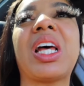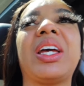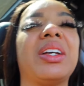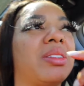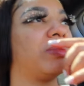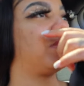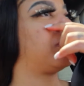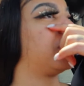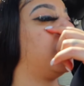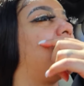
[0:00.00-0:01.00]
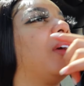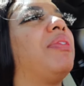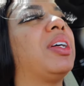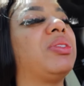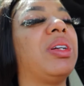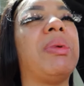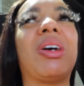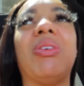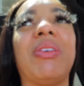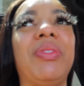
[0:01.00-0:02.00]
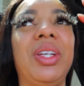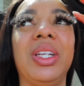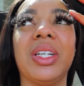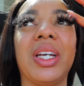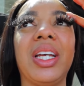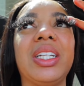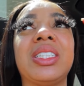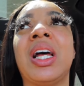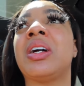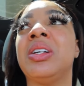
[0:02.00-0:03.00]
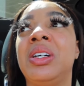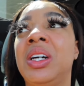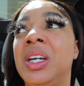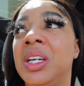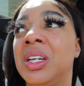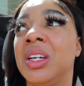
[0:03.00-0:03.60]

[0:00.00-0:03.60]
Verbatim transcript: like, if I drink my coffee and it's not good,